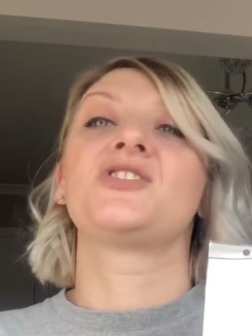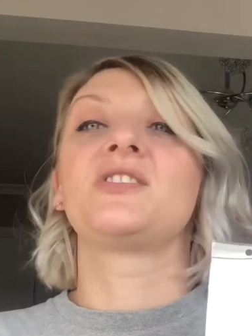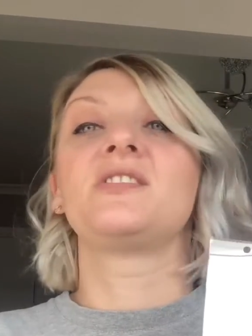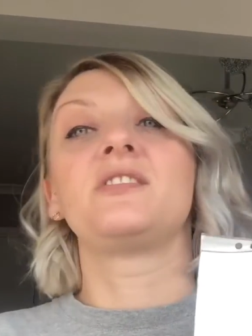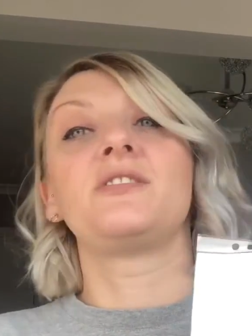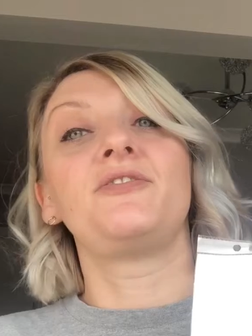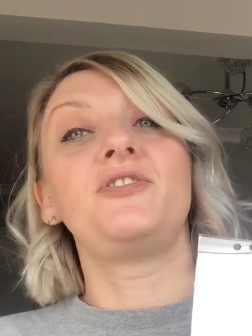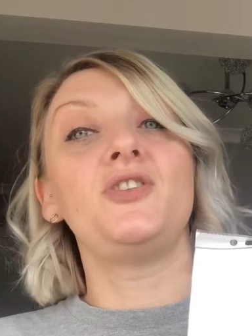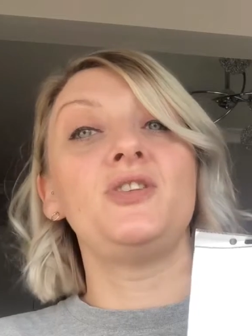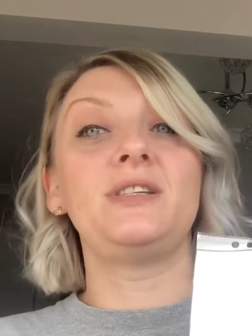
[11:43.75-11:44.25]
There's
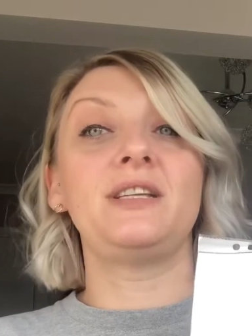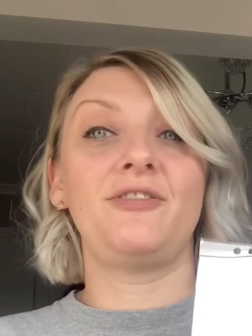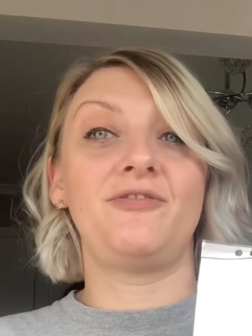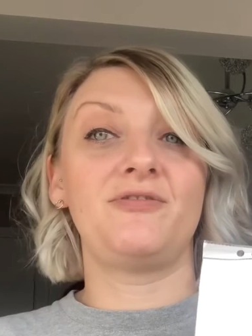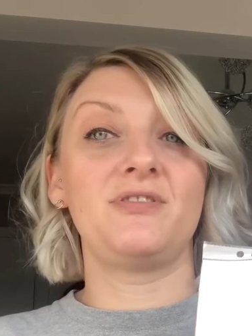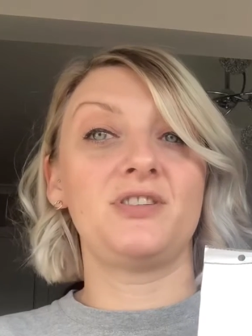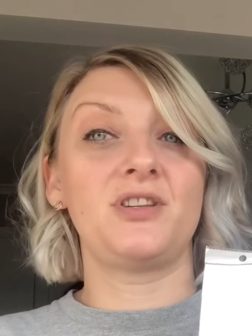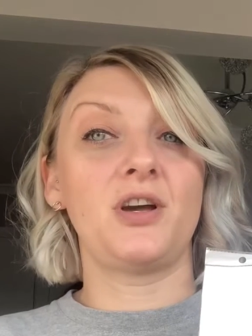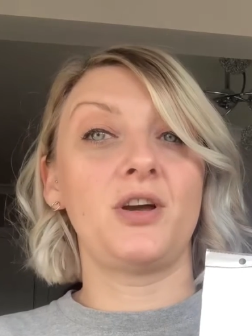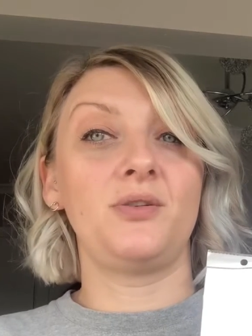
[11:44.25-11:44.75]
a few
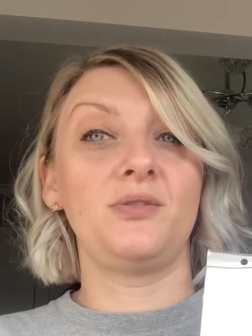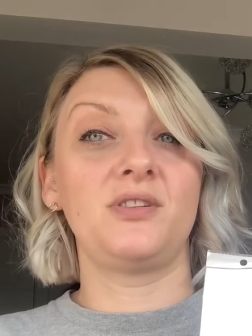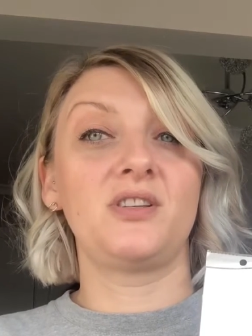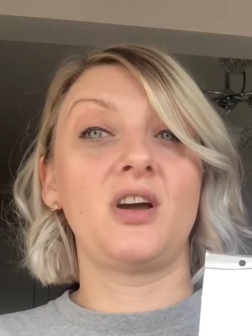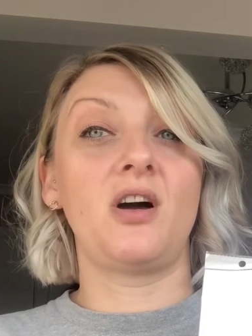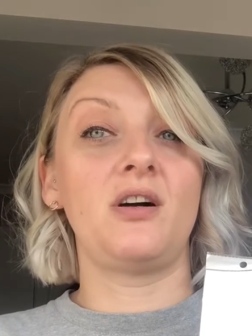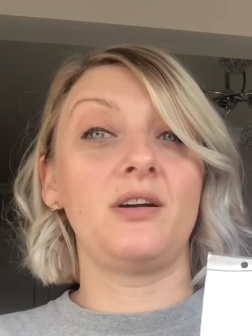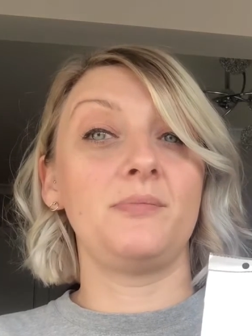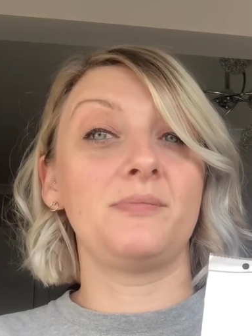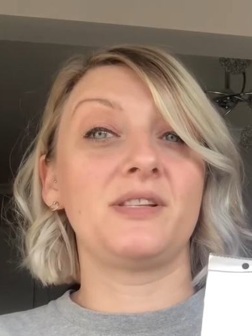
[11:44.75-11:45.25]
different
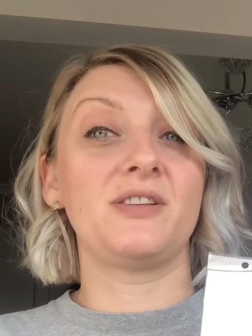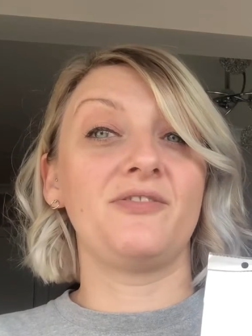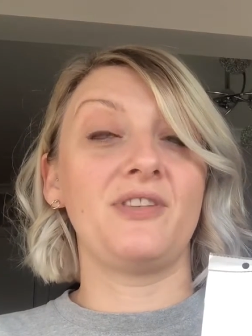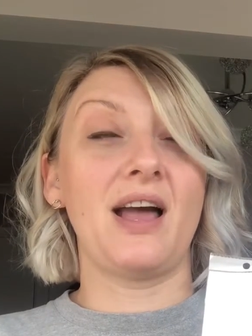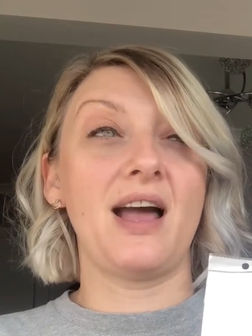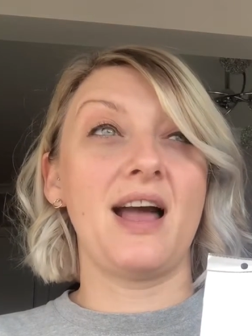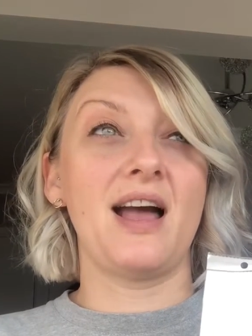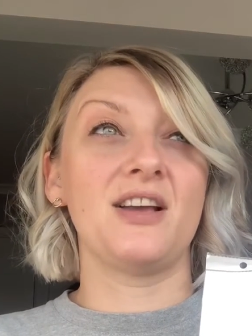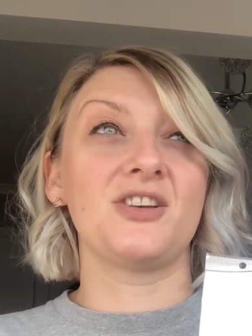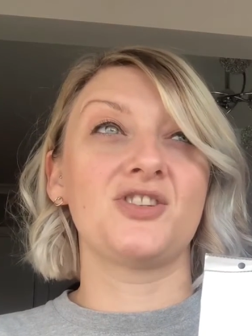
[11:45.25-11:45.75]
types of
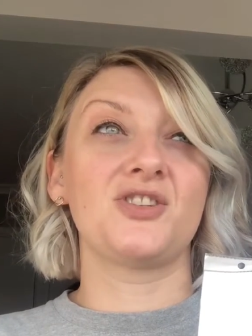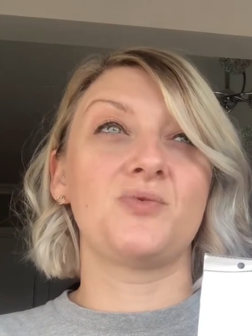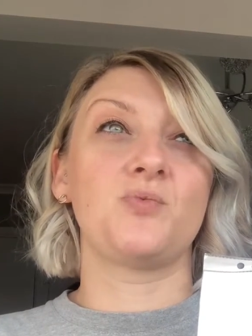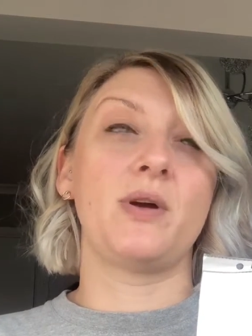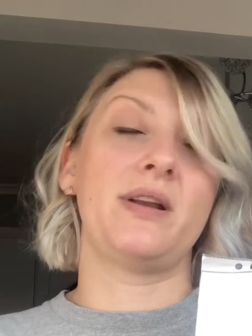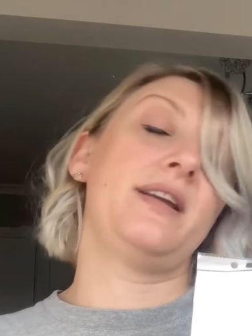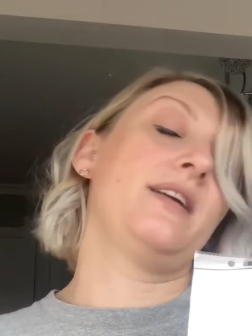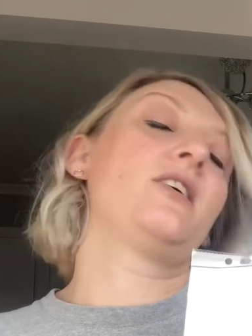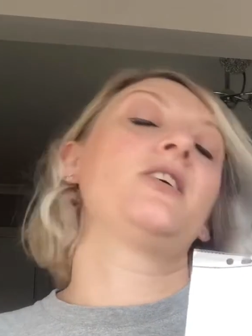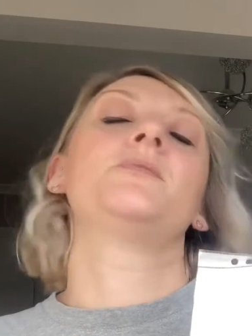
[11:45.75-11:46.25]
ash
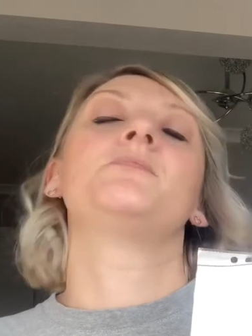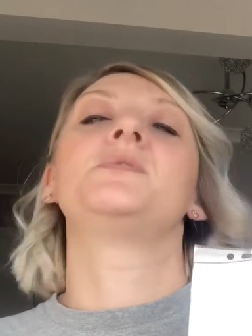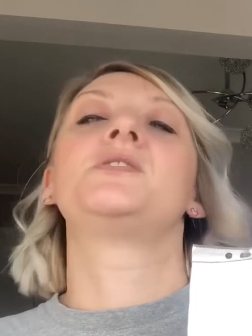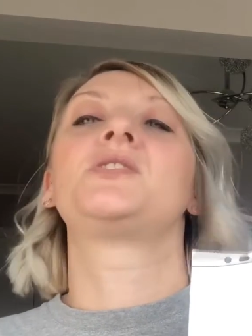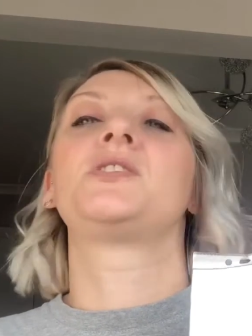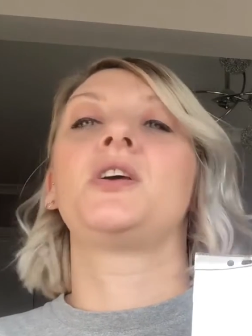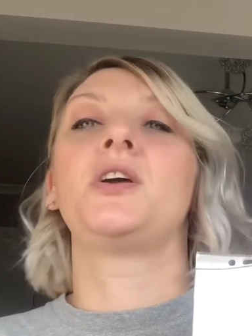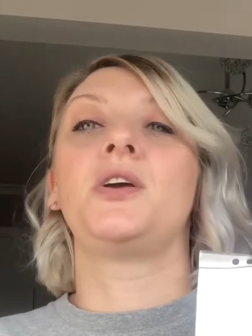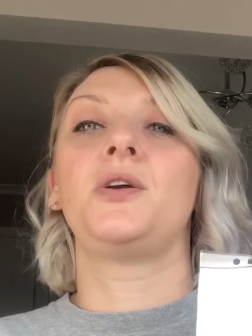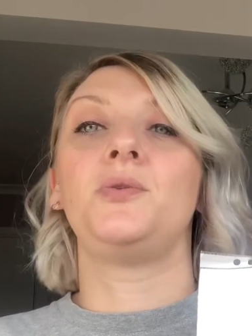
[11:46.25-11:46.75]
when it comes
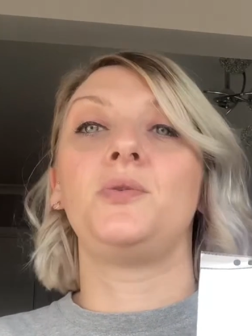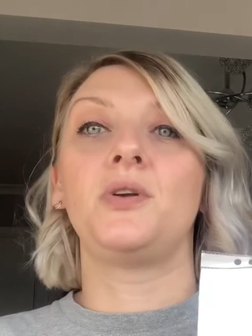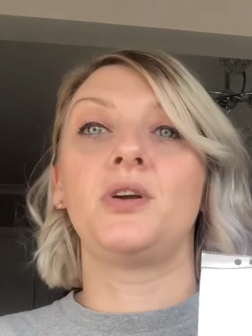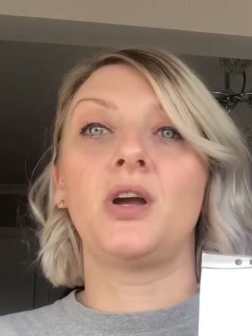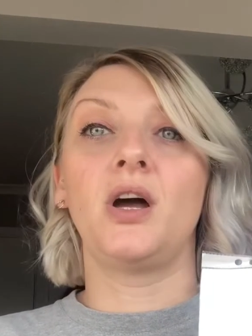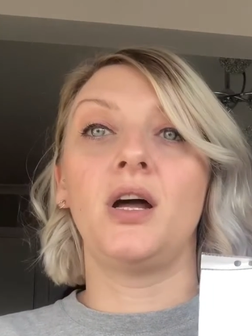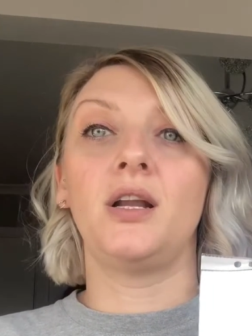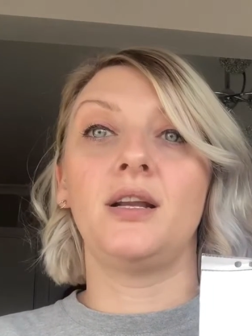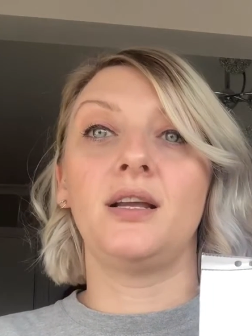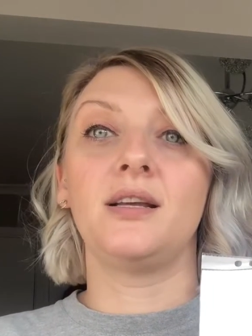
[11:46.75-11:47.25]
to
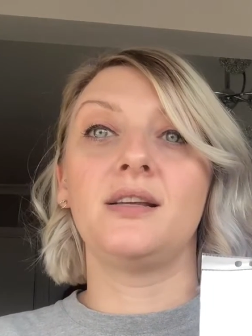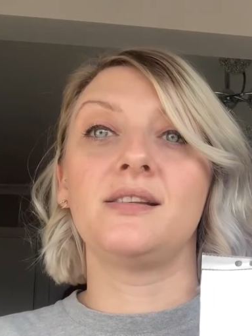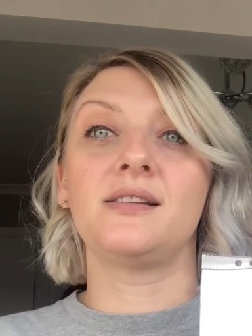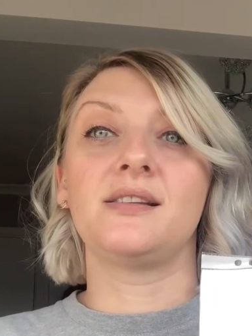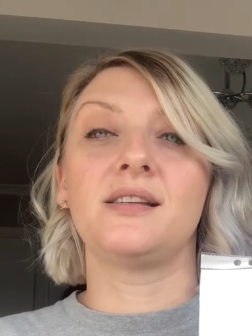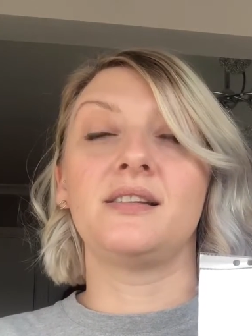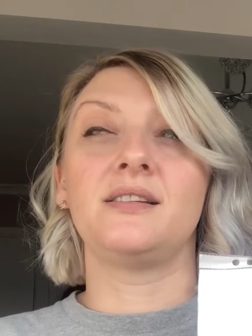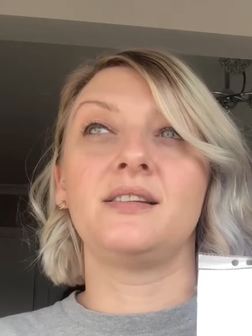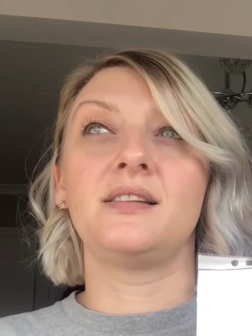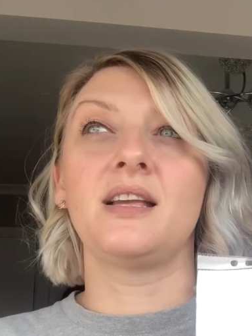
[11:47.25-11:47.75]
colours
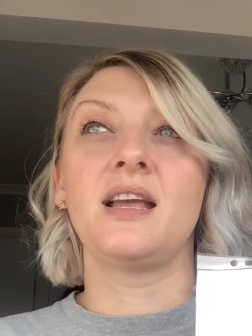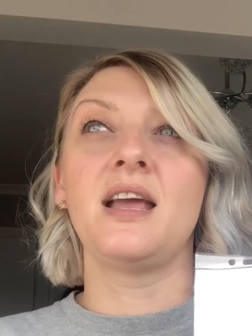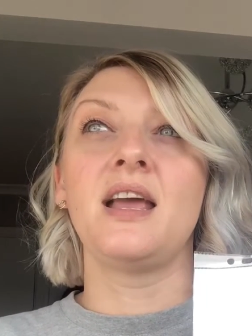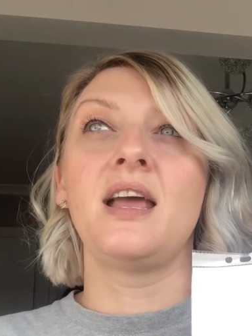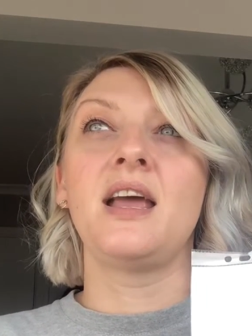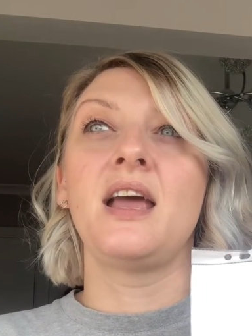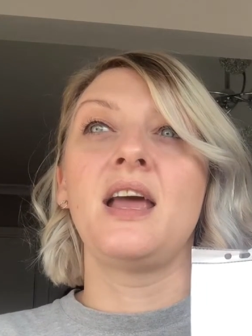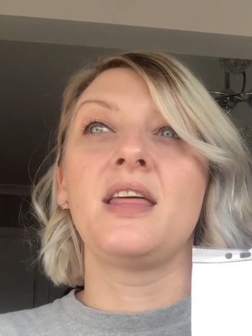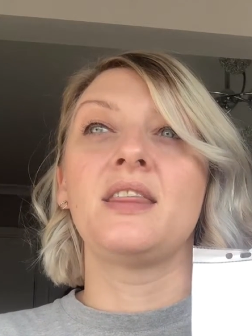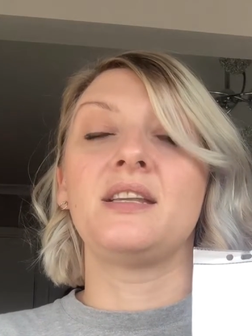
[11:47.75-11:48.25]
and
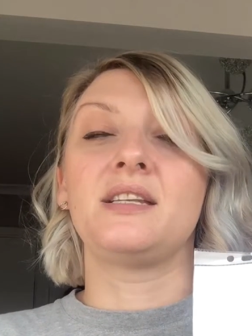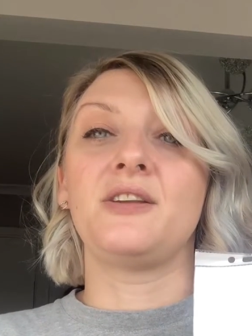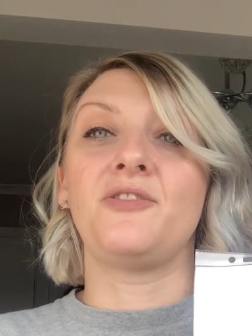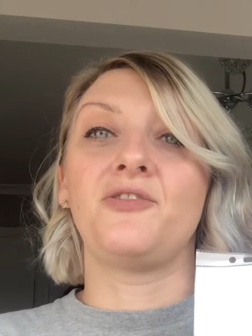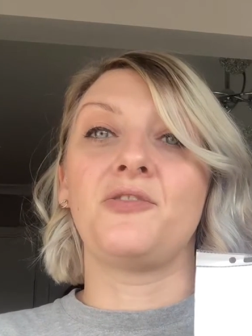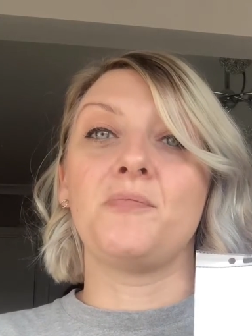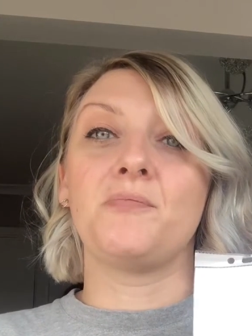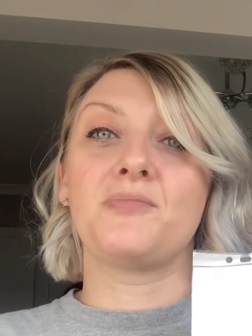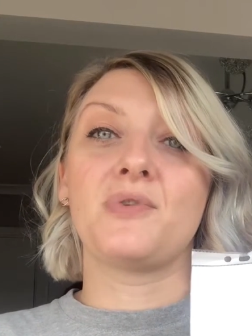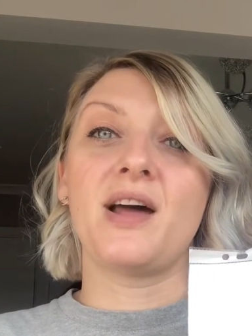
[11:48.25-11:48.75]
the
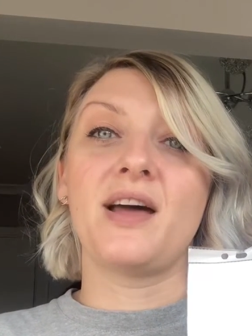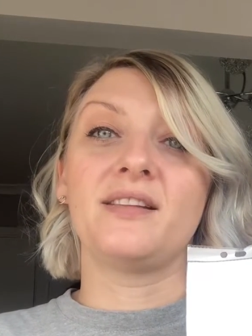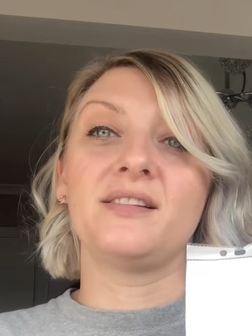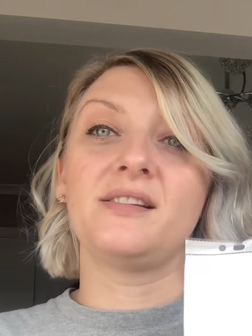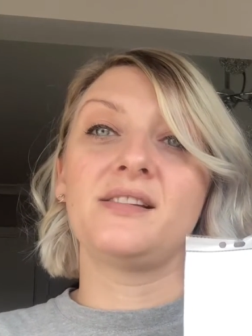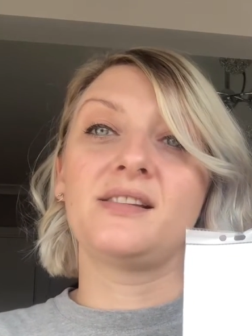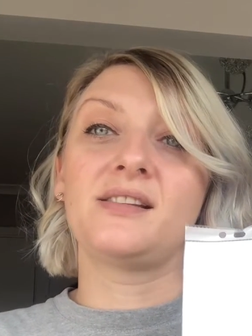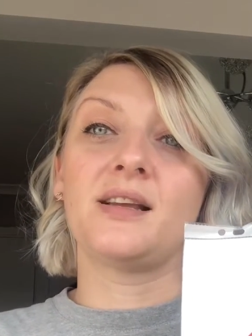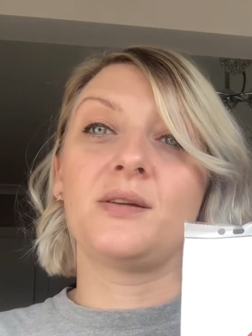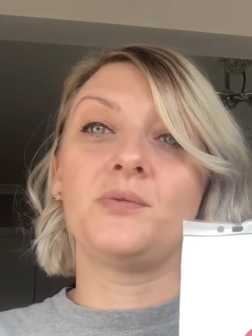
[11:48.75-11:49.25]
different
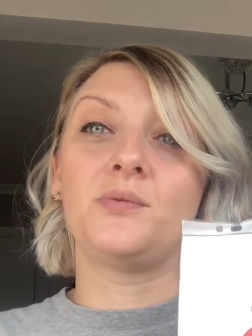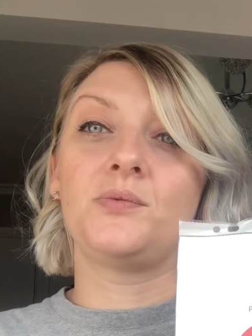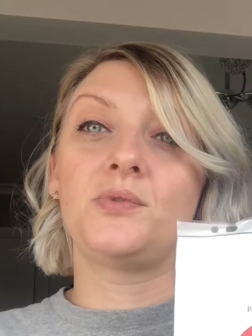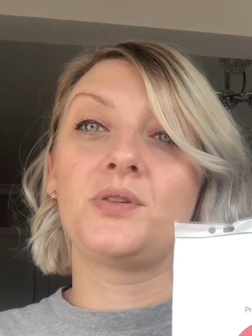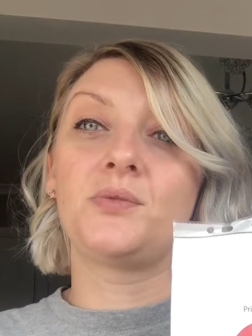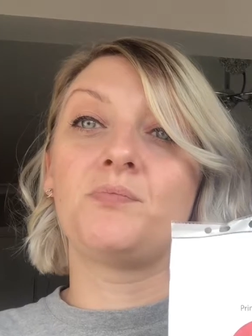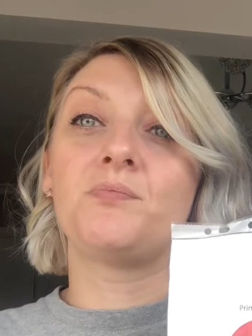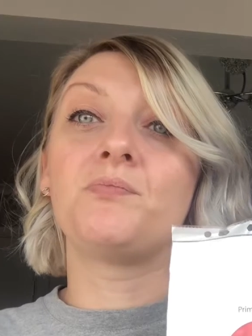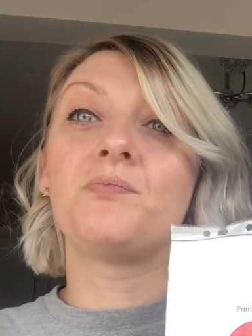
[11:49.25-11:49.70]
brands and